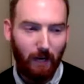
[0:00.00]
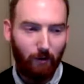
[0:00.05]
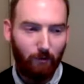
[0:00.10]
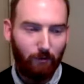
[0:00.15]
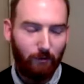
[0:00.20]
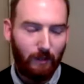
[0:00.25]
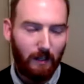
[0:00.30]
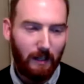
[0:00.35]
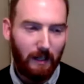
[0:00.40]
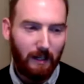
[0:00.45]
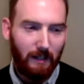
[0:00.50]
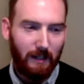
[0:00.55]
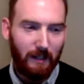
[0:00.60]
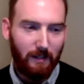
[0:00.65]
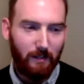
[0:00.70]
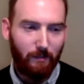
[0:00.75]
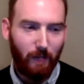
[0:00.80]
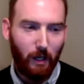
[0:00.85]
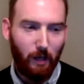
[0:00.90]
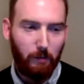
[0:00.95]
out
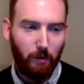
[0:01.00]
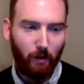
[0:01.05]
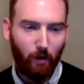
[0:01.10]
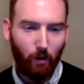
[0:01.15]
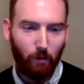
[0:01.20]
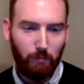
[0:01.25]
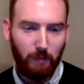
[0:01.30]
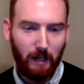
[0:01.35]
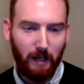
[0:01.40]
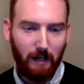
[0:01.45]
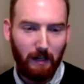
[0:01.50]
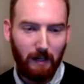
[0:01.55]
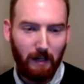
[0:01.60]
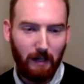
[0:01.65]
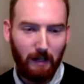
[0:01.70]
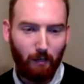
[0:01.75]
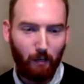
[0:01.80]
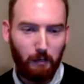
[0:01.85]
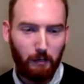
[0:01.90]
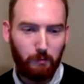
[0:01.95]
and develop our own
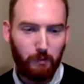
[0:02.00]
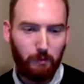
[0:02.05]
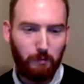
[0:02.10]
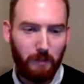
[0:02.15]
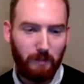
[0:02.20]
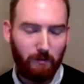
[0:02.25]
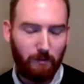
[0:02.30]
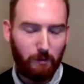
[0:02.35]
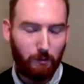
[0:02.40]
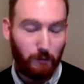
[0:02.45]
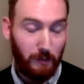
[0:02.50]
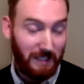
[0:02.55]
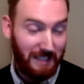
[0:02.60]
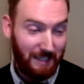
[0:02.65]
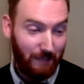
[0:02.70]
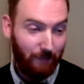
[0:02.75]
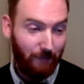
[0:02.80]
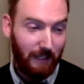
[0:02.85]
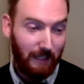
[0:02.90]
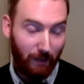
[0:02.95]
platforms,
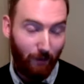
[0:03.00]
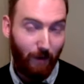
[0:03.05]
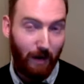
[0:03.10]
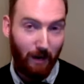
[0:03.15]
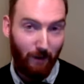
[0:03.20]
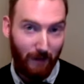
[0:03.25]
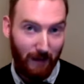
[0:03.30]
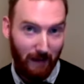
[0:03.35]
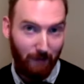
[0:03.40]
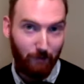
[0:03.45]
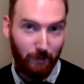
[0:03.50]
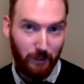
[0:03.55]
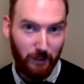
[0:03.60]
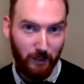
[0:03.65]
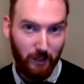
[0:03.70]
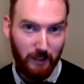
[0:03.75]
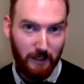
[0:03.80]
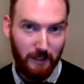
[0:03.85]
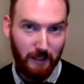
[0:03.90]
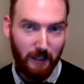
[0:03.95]
specifically around
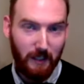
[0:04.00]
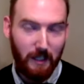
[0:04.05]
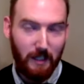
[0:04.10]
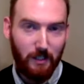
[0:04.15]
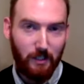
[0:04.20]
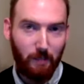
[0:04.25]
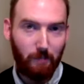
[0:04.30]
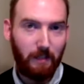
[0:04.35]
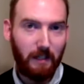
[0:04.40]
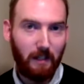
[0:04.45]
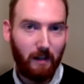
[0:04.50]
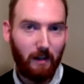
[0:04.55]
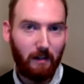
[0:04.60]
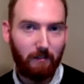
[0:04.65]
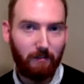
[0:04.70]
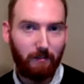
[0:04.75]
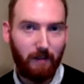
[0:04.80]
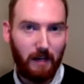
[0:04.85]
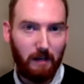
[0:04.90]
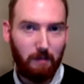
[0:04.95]
advertising, something
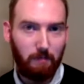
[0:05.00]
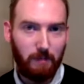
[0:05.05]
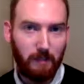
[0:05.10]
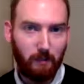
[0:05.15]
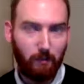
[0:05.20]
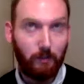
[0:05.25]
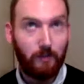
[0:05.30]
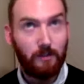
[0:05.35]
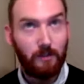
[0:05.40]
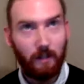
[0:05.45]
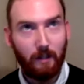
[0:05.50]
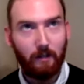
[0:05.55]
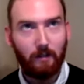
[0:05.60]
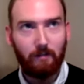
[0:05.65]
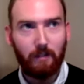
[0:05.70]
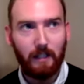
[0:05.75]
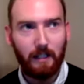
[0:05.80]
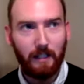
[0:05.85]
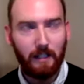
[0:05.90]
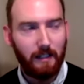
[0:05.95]
like FameBit, which now
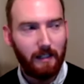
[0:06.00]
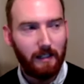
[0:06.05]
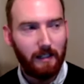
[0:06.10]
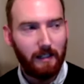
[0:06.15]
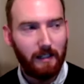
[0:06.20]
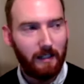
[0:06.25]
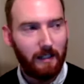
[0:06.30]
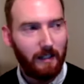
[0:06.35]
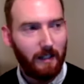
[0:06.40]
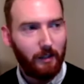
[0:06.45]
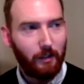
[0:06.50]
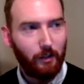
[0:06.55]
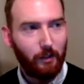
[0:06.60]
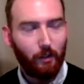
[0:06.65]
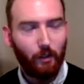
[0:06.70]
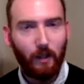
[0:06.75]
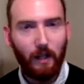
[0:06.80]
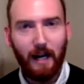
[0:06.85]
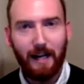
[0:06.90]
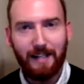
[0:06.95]
conveniently Google
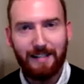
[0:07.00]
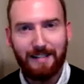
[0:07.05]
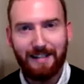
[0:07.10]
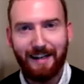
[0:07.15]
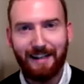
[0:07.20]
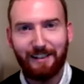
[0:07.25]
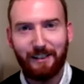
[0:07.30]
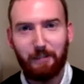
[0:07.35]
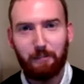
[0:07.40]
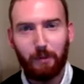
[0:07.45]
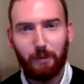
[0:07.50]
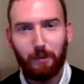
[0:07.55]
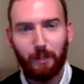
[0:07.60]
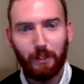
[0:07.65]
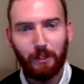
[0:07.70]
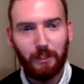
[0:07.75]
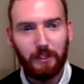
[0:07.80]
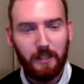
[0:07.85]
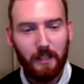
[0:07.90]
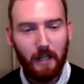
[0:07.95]
has actually
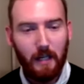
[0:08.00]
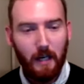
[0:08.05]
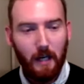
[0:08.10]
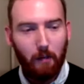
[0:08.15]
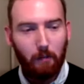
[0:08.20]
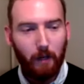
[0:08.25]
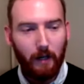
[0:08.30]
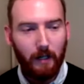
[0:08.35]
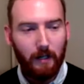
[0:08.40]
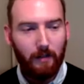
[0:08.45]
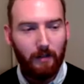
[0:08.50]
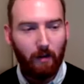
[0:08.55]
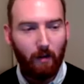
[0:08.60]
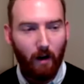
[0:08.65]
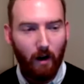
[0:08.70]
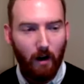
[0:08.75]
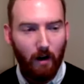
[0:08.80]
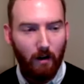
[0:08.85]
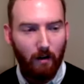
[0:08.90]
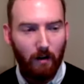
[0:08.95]
purchased. But there
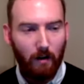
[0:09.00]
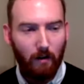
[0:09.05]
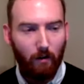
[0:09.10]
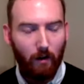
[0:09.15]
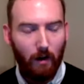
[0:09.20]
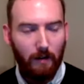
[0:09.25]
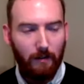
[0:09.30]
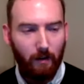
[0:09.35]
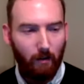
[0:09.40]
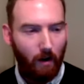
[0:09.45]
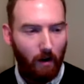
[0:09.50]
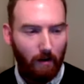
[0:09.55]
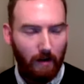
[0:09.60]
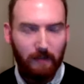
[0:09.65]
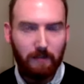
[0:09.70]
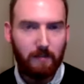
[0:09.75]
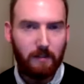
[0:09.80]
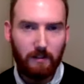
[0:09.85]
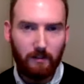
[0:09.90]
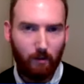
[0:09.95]
are
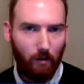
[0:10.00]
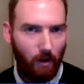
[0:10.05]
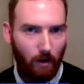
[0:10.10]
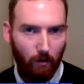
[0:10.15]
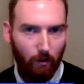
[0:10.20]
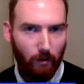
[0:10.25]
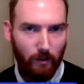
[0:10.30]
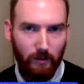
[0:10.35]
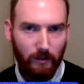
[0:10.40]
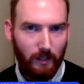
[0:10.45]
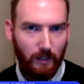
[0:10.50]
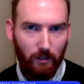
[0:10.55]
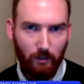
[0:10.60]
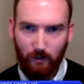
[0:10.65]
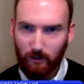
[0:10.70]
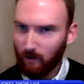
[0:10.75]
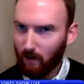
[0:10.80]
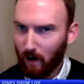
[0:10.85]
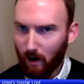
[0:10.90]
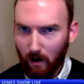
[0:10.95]
entities, there are
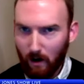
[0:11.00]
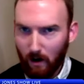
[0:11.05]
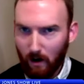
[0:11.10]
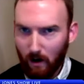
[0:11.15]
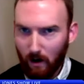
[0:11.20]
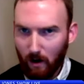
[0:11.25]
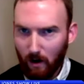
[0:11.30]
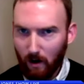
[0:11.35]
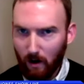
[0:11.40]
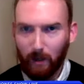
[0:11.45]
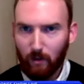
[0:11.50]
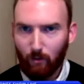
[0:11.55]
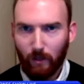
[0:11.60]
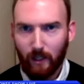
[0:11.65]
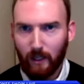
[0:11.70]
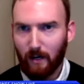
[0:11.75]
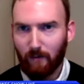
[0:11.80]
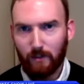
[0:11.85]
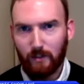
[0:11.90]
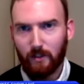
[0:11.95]
organizations, there are right-wing
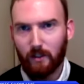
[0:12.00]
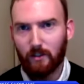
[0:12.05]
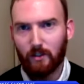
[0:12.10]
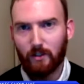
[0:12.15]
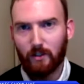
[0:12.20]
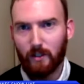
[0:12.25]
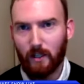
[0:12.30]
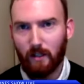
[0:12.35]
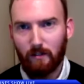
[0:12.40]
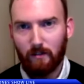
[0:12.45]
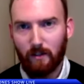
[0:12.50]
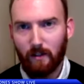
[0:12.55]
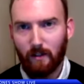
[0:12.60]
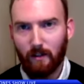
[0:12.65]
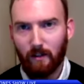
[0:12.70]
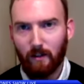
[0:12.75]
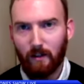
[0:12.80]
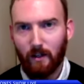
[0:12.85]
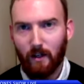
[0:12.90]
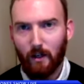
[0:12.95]
advertisers out
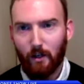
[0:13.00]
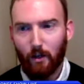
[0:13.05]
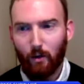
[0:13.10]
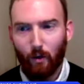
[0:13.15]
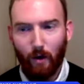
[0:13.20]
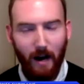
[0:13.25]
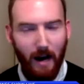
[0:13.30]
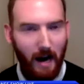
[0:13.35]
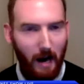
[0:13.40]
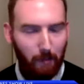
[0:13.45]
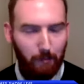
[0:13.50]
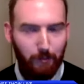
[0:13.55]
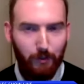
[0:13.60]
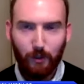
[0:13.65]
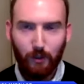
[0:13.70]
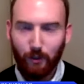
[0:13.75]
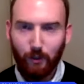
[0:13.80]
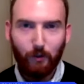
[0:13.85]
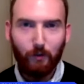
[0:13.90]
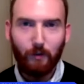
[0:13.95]
there who are
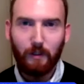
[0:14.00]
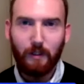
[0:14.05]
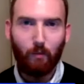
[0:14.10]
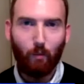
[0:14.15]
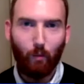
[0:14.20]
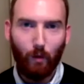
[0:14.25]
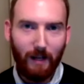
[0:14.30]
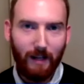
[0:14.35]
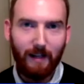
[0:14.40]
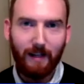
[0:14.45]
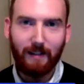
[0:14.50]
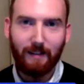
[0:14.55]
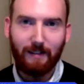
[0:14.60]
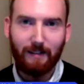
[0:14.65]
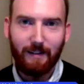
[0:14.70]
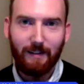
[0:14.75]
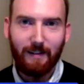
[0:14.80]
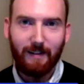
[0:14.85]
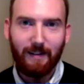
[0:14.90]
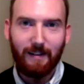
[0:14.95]
absolutely willing
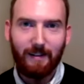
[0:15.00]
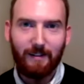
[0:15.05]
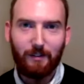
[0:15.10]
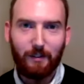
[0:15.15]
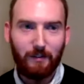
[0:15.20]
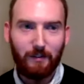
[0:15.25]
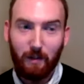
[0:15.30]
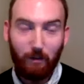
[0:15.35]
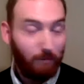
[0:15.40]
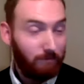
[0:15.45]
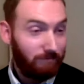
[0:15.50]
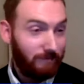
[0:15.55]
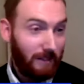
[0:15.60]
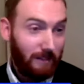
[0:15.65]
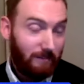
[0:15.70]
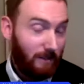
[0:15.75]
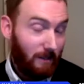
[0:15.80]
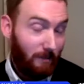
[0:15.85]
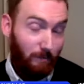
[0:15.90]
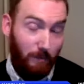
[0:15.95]
to,
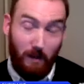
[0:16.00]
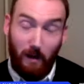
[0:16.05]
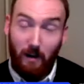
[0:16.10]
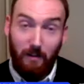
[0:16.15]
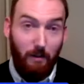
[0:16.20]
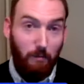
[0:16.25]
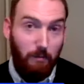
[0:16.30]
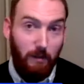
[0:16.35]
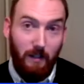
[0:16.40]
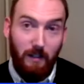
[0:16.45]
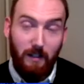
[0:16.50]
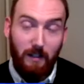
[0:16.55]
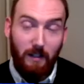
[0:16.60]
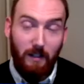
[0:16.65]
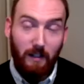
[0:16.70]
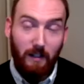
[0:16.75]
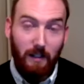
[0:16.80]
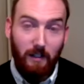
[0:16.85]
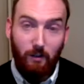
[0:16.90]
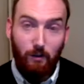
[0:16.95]
they're either politically
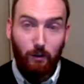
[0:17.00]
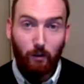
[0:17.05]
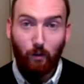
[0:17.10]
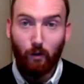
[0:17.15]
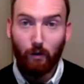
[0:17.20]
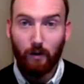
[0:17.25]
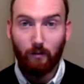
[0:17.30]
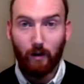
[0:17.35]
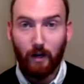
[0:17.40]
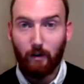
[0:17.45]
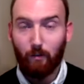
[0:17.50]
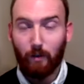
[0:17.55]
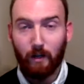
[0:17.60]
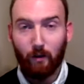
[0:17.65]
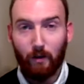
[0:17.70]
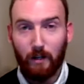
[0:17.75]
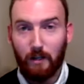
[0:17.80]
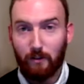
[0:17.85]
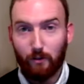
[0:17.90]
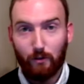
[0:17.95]
neutral or they're right-wing,
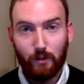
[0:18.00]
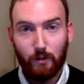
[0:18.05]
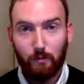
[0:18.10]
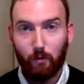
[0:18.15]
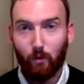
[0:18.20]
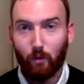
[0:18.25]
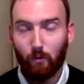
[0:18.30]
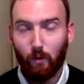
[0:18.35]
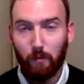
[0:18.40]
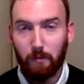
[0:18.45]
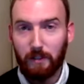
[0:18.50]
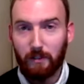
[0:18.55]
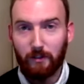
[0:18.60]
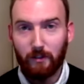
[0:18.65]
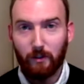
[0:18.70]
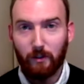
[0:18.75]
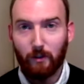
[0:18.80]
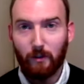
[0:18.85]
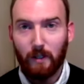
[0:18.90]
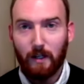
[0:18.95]
where they do support what we
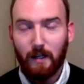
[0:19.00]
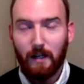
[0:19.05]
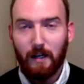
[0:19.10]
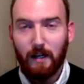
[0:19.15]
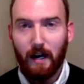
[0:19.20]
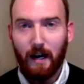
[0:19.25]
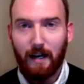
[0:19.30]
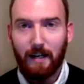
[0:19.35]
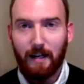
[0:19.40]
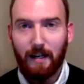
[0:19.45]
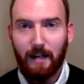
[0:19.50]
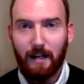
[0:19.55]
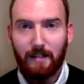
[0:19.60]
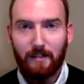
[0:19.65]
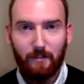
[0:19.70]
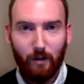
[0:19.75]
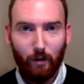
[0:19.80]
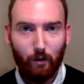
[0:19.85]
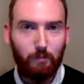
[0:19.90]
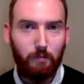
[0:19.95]
do. And it's
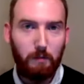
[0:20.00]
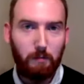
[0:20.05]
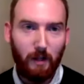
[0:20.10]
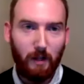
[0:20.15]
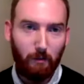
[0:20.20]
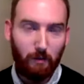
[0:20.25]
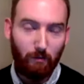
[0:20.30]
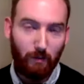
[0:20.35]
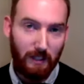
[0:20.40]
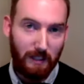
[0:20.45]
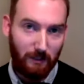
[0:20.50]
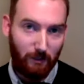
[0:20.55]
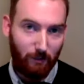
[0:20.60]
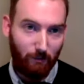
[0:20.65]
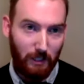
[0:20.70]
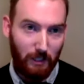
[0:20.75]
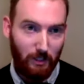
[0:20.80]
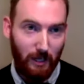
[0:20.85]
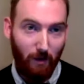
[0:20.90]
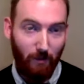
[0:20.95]
those people that we really need to
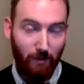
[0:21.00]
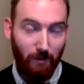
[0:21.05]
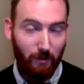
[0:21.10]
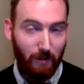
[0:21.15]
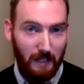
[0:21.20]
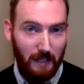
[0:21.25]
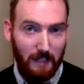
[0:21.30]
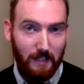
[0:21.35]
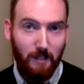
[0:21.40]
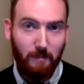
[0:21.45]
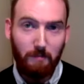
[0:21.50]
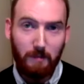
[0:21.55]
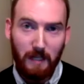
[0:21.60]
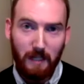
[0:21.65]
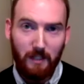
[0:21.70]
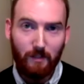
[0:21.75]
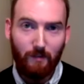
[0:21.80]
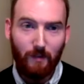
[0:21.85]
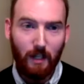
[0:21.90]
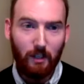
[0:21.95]
reach out. There is a
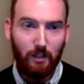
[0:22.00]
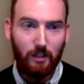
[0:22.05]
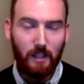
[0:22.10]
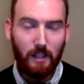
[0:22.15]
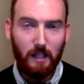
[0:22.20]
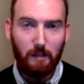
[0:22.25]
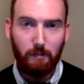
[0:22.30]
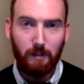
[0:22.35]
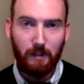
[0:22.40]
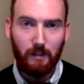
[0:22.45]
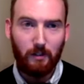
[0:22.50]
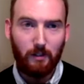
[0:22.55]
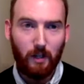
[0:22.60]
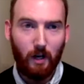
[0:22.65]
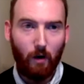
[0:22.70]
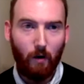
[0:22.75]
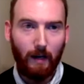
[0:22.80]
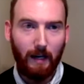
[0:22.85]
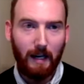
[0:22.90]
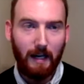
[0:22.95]
means of actually keeping this
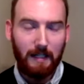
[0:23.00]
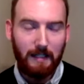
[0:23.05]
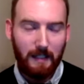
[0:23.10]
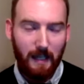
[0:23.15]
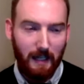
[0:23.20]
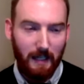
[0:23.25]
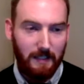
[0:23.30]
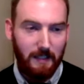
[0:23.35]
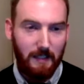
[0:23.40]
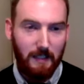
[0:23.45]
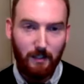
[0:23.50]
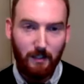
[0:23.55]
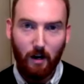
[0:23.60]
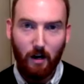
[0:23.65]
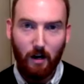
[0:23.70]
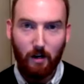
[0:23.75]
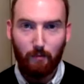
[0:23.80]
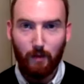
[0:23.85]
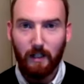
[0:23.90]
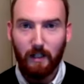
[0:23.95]
going. And yes, it is
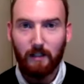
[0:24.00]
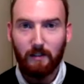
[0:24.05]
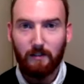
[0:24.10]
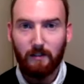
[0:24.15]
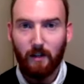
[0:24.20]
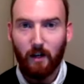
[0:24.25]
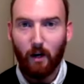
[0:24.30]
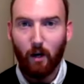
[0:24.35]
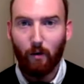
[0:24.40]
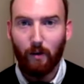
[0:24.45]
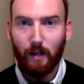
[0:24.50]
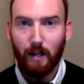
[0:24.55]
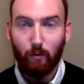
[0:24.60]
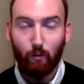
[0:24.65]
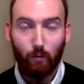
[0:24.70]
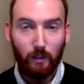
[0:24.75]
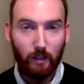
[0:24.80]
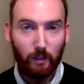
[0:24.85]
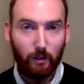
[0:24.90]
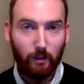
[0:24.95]
heartbreaking to know that it
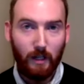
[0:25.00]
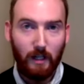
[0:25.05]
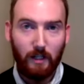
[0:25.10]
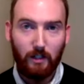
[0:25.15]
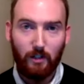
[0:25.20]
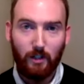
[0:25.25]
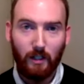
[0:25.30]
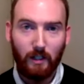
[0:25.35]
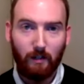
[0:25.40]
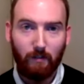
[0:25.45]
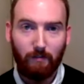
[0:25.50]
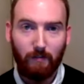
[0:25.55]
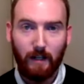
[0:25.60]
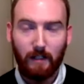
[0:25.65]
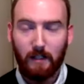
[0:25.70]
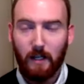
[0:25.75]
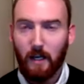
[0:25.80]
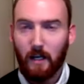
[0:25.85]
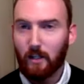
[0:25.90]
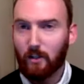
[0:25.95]
will create a chilling
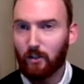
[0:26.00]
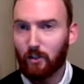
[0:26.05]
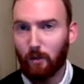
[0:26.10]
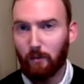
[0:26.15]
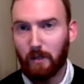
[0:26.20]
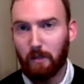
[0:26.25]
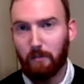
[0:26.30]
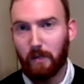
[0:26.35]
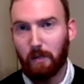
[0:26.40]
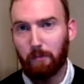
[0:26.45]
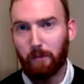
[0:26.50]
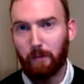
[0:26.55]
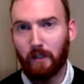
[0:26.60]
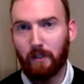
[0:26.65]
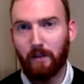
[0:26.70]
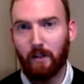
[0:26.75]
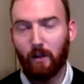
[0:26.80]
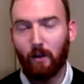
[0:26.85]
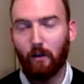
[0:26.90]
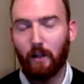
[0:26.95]
effect. So many people
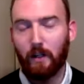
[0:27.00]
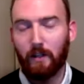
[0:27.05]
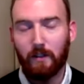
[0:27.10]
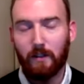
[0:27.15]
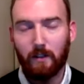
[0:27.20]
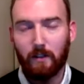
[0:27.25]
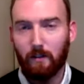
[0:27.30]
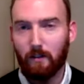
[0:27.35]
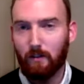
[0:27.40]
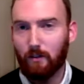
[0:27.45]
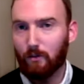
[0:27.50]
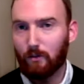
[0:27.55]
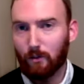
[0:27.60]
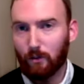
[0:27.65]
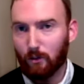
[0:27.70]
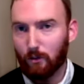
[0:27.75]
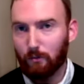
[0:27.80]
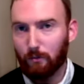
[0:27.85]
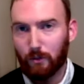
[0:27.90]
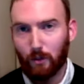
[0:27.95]
in the
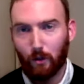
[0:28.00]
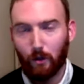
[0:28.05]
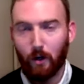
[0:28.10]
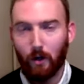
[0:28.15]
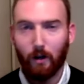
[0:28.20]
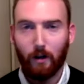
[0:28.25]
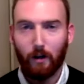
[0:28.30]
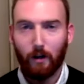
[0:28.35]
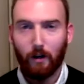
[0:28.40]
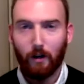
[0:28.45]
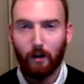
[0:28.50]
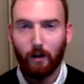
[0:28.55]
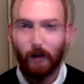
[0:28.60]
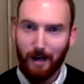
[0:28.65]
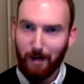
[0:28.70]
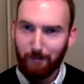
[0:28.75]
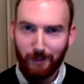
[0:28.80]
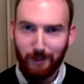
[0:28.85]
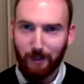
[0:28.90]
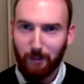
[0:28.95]
YouTube so-called
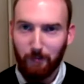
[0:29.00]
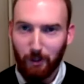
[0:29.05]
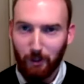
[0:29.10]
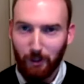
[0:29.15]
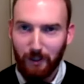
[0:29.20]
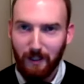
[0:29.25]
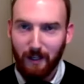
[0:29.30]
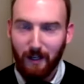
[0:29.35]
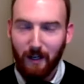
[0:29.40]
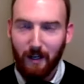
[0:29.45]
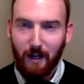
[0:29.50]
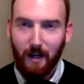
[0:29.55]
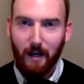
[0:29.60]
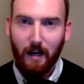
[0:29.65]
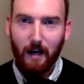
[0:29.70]
skeptic community